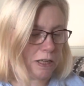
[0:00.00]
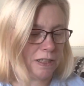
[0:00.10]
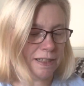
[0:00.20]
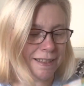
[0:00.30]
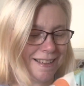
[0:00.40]

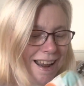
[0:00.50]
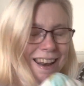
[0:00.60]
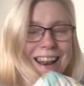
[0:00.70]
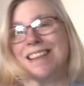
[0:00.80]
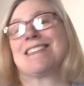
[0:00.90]
And
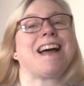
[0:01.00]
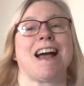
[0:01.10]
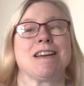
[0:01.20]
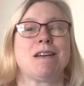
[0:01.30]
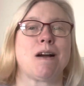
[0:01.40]
last
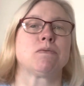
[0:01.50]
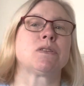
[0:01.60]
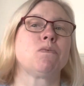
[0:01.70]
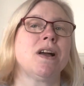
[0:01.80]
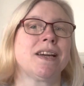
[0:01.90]
night I
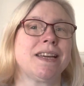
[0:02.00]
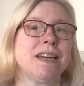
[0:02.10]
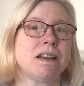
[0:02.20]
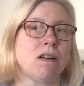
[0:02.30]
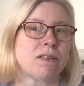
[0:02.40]
was
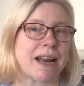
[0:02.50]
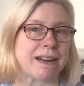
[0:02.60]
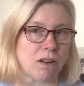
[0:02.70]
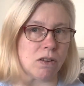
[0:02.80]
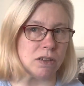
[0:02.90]
working on
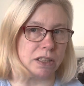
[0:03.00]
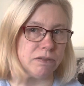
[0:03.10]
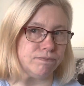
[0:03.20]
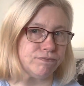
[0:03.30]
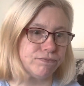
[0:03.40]
Anne
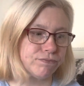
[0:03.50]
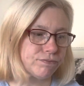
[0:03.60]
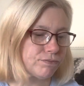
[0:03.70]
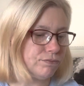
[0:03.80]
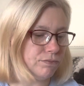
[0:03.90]
Logan
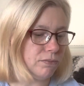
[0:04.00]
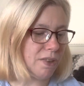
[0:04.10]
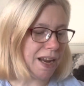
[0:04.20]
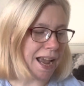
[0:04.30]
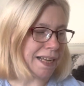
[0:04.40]

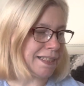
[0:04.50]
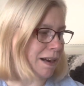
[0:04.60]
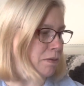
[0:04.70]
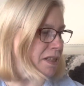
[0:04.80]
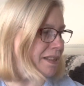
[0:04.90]
and I
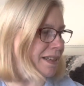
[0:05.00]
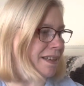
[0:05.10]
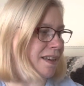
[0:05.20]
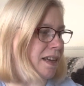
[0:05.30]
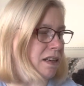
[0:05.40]
was
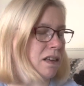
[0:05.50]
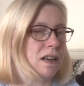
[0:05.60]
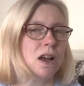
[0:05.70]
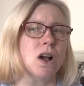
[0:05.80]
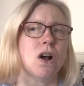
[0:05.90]
thinking,
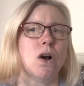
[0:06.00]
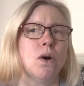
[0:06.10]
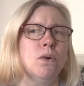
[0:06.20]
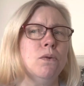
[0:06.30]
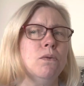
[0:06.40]

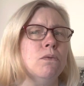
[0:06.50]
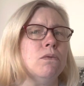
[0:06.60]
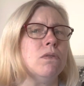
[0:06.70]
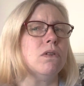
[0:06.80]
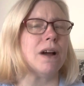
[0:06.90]

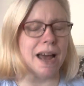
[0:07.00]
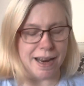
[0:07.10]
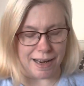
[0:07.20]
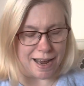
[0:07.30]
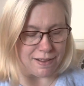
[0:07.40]
ooh, I
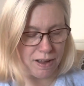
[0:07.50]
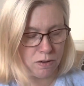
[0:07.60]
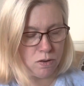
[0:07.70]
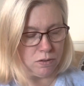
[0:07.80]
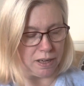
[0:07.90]
like that
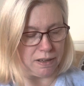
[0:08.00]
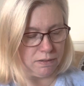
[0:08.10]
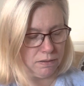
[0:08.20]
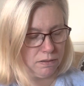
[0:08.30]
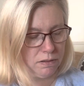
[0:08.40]
colour,
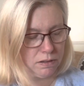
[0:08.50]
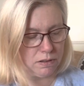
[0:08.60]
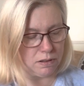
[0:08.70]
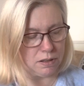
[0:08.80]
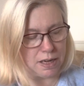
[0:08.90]

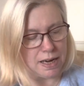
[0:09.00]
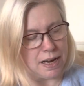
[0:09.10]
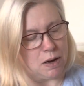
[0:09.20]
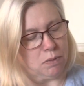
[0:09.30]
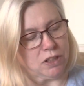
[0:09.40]

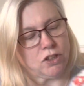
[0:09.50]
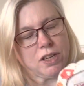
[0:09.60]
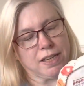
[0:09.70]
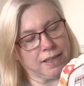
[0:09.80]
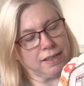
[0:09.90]
which
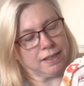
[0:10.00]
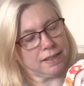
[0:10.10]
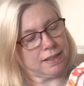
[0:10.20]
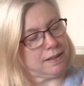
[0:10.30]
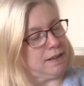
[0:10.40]

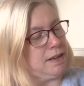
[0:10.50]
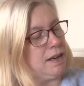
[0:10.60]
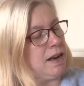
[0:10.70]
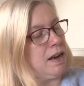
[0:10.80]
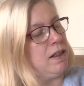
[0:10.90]
is
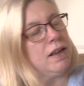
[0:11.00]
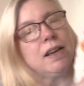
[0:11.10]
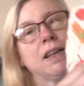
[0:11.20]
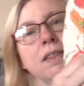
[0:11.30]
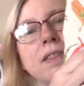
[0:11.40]

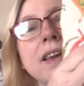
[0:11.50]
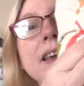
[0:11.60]
in the